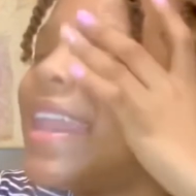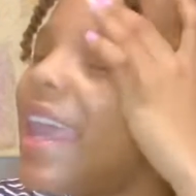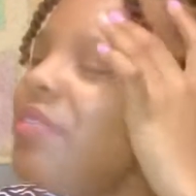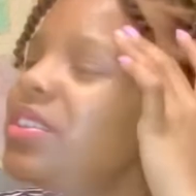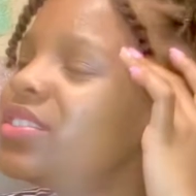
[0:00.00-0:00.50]
I
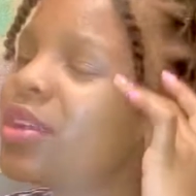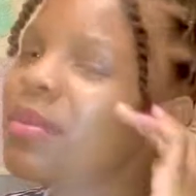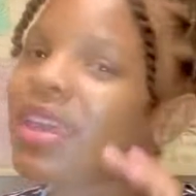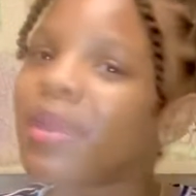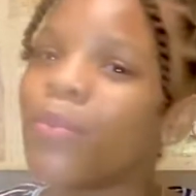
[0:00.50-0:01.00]
have to start
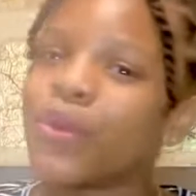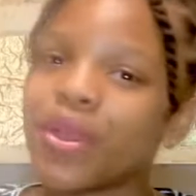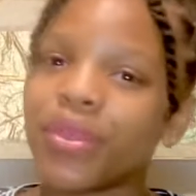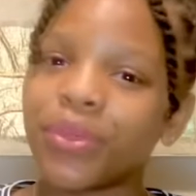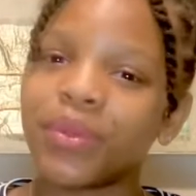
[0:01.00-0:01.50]
making more
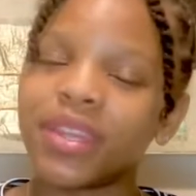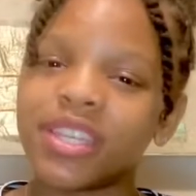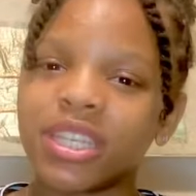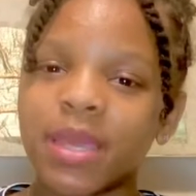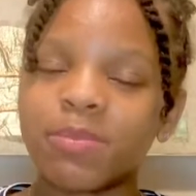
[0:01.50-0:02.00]
3D
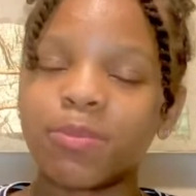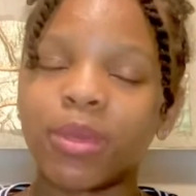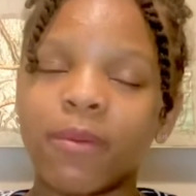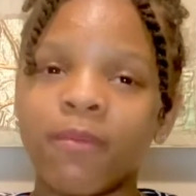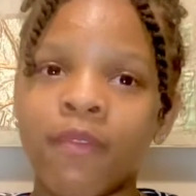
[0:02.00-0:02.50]
shapes,
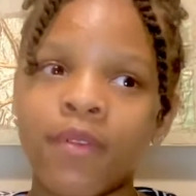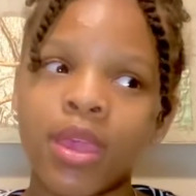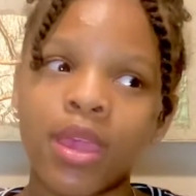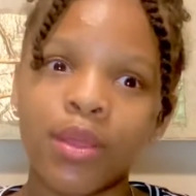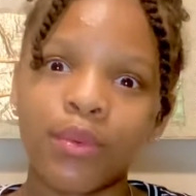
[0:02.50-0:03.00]
but I'm
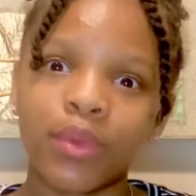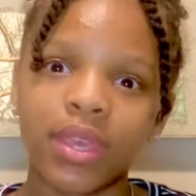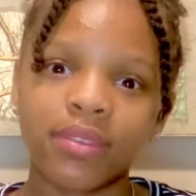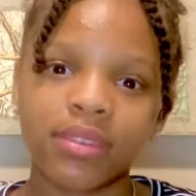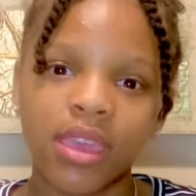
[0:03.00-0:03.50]
very
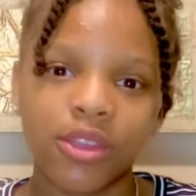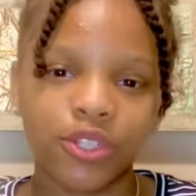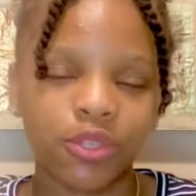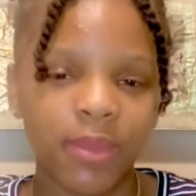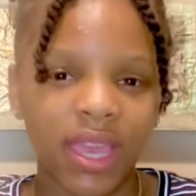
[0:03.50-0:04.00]
scared
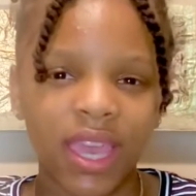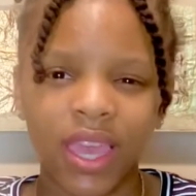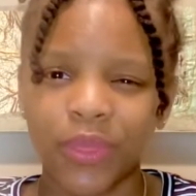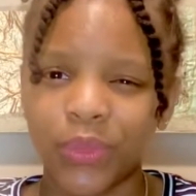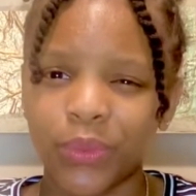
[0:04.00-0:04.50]
to make
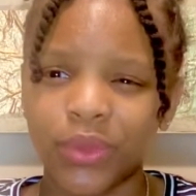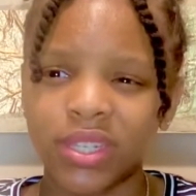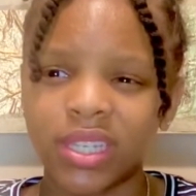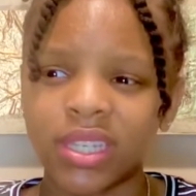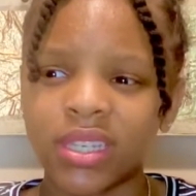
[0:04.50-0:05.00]
a
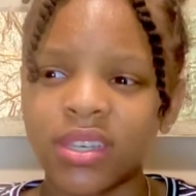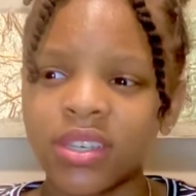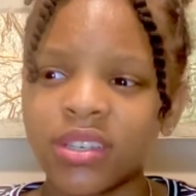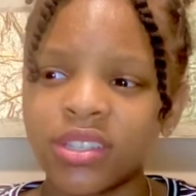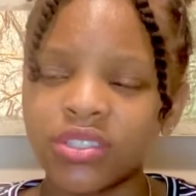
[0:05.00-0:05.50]
3D
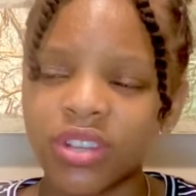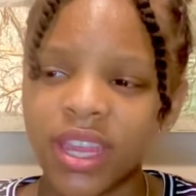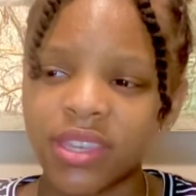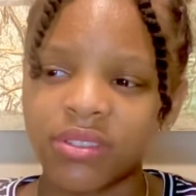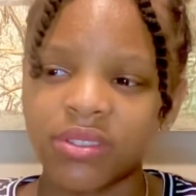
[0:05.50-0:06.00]

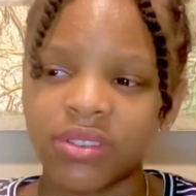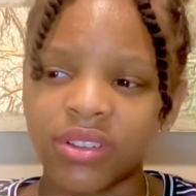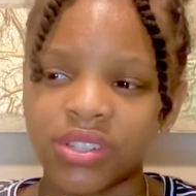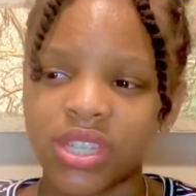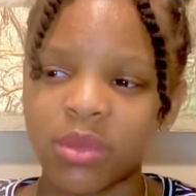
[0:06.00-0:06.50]

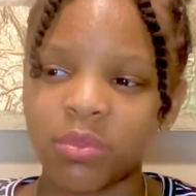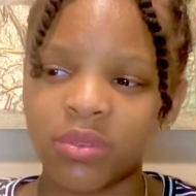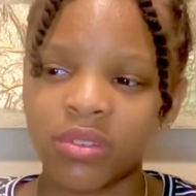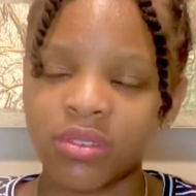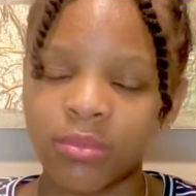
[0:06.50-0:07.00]
triangular shape.
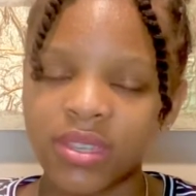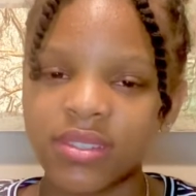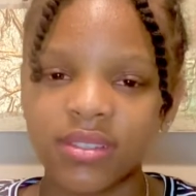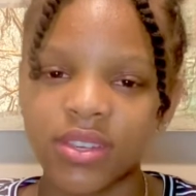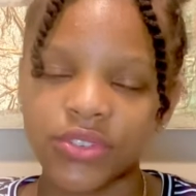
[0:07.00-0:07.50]

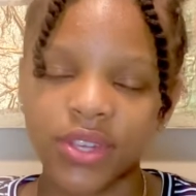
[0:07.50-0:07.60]
Basically a